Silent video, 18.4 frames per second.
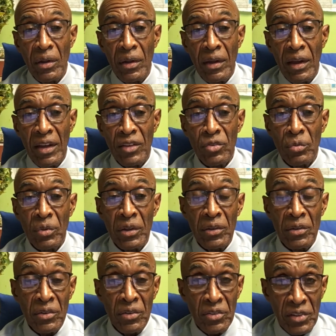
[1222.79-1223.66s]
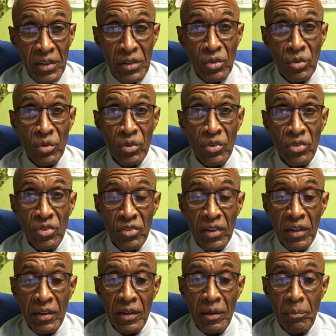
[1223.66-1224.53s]
as we continue to
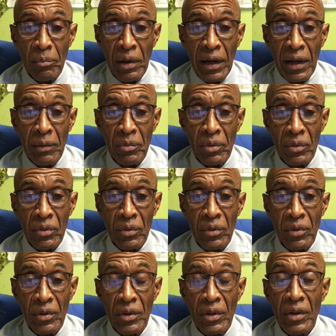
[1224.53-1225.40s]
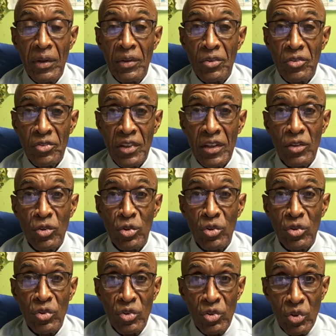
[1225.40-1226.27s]
study the Bible,
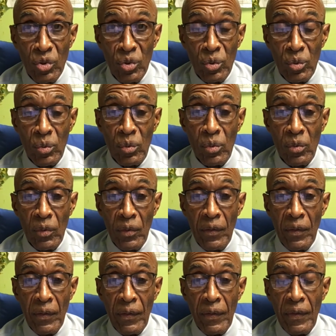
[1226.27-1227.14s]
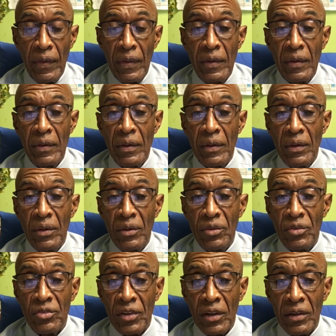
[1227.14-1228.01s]
section 2.
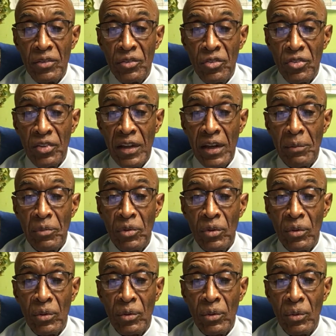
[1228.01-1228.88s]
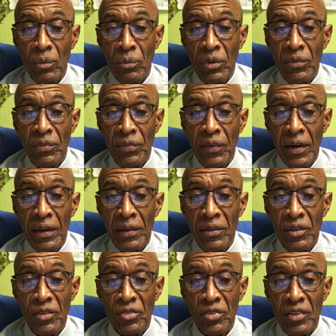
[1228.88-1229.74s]
2 Samuel, we
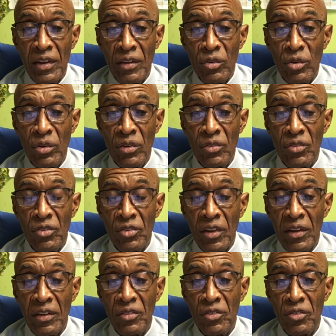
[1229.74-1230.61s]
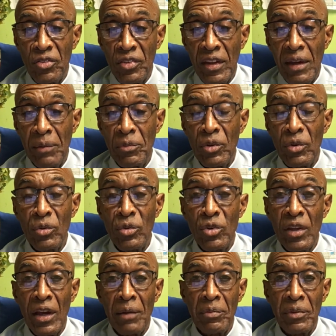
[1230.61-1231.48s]
find this section in 2 Samuel
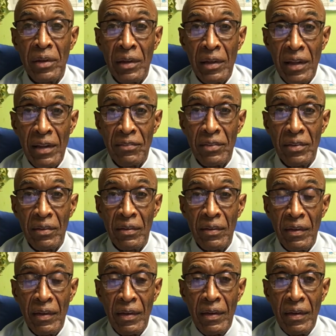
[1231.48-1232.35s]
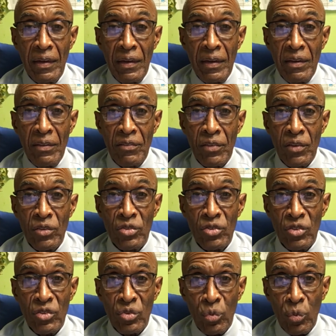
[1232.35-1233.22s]
chapter 11,
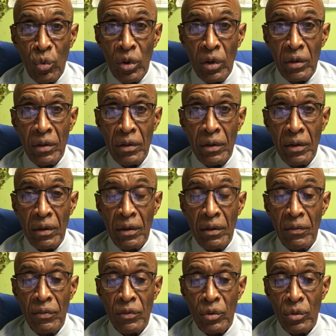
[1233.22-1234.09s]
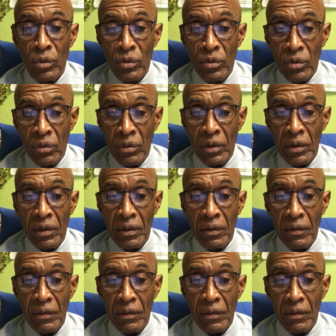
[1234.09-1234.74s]
verses 1 through 3.